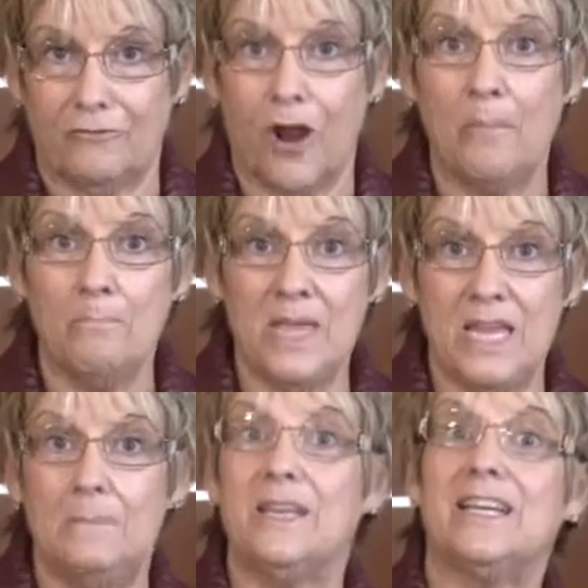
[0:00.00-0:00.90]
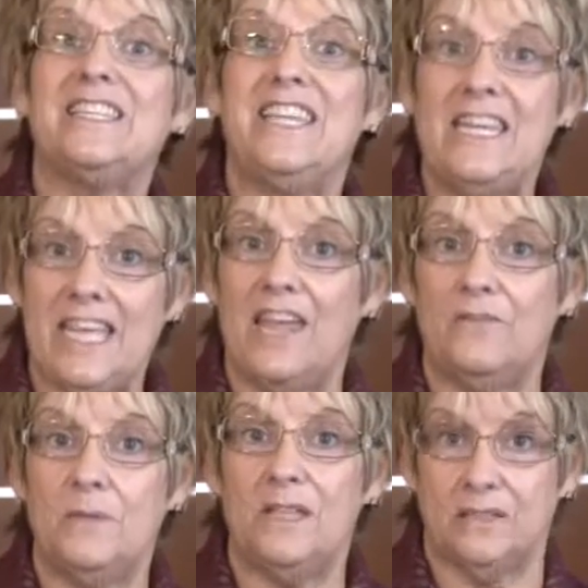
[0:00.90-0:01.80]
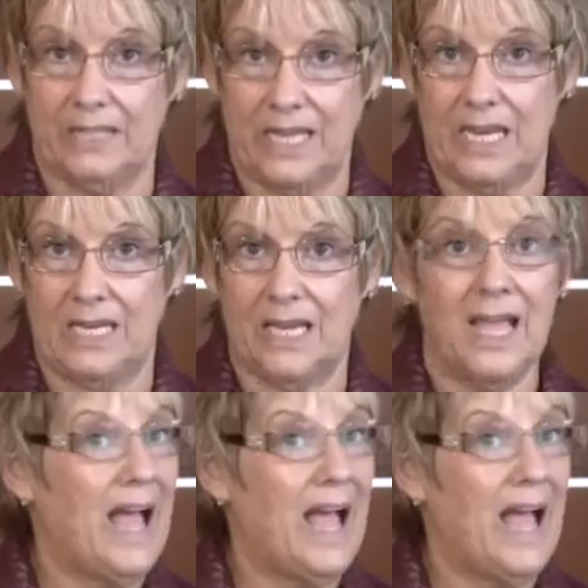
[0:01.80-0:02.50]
from me because he gave me the lead.